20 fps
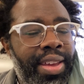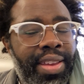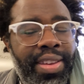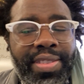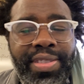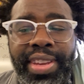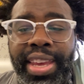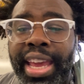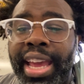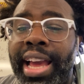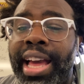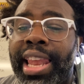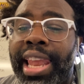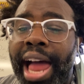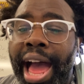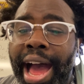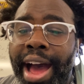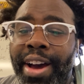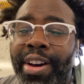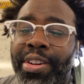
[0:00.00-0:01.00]
Seeing
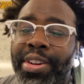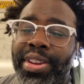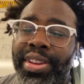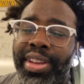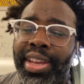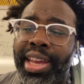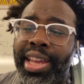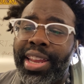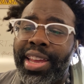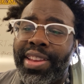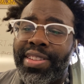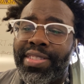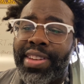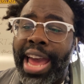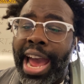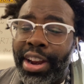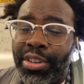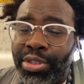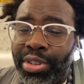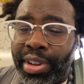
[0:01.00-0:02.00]
Cloud in his
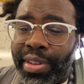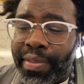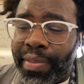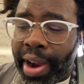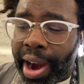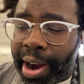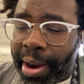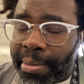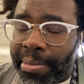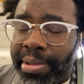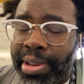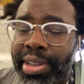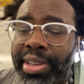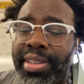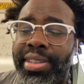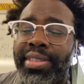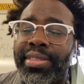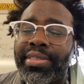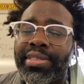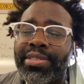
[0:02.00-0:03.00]
natural environment
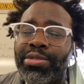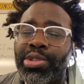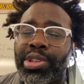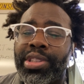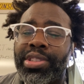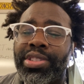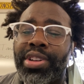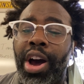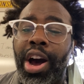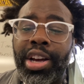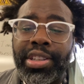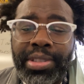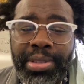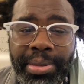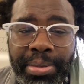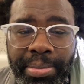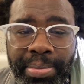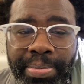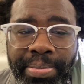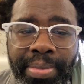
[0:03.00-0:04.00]
was
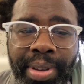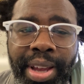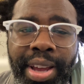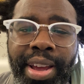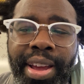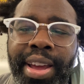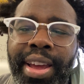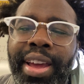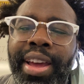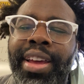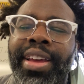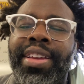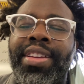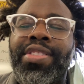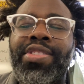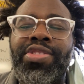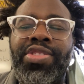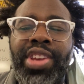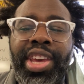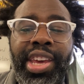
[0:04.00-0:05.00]
awesome.
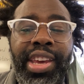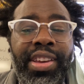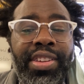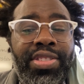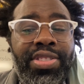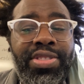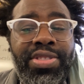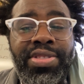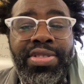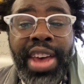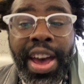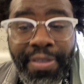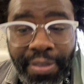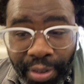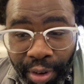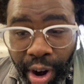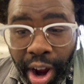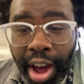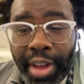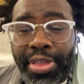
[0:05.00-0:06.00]
Seeing
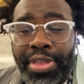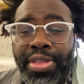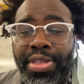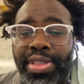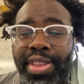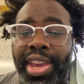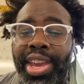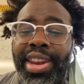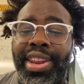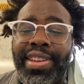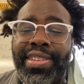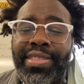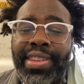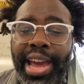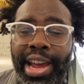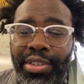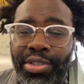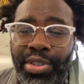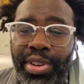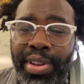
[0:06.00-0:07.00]
Sephiroth in his
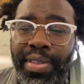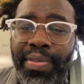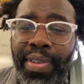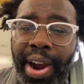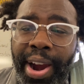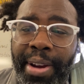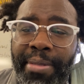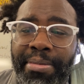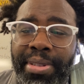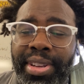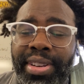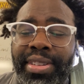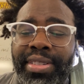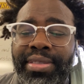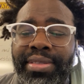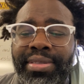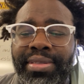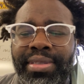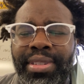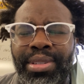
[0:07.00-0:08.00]
natural environment,
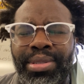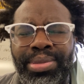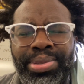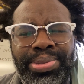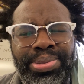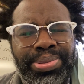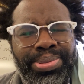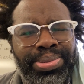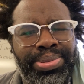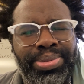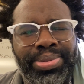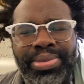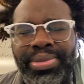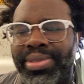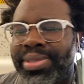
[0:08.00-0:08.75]
oof.